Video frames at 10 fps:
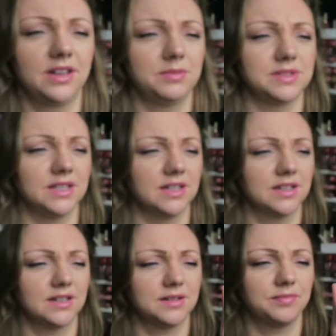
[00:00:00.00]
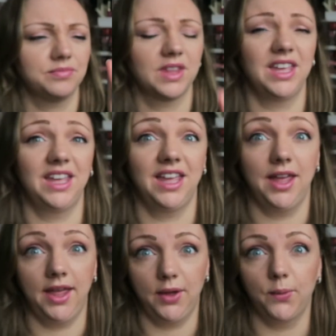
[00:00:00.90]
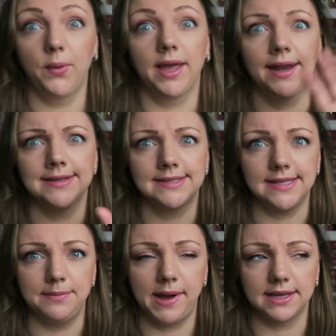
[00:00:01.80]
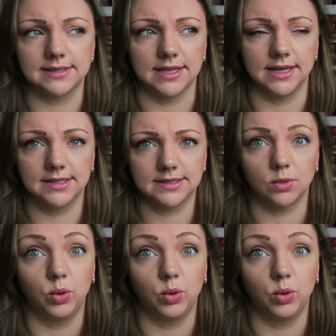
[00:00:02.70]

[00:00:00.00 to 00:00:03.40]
the lipstick. We're going to see past this.